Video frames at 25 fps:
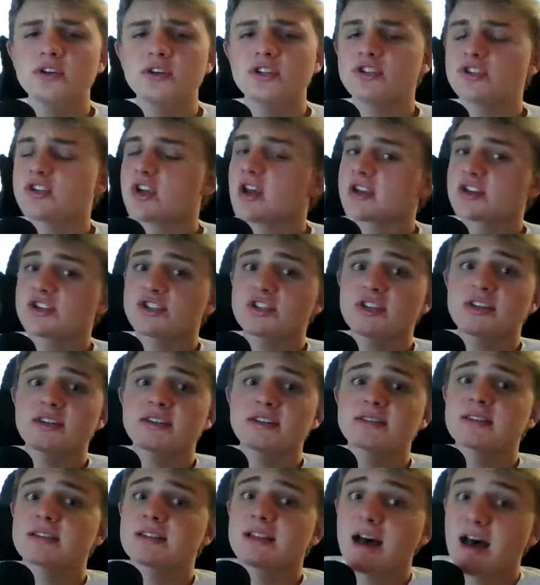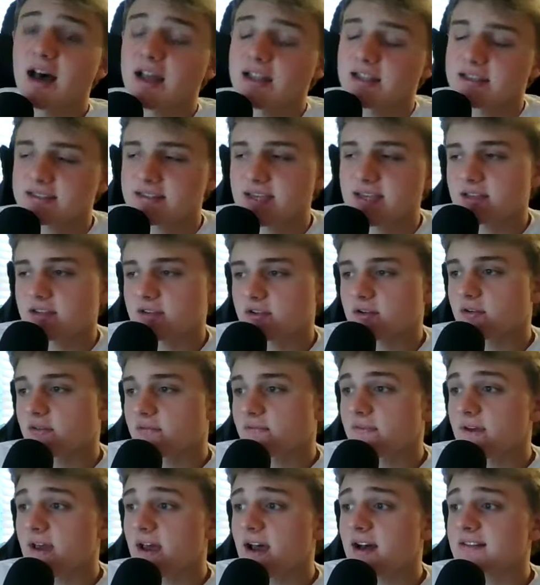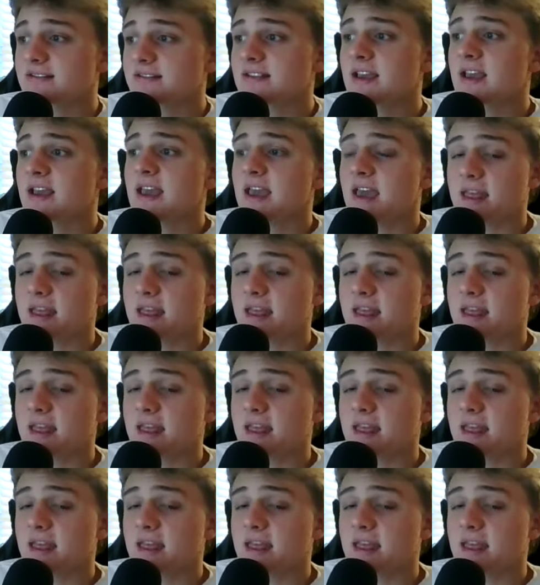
ejections, a lot of technical fouls,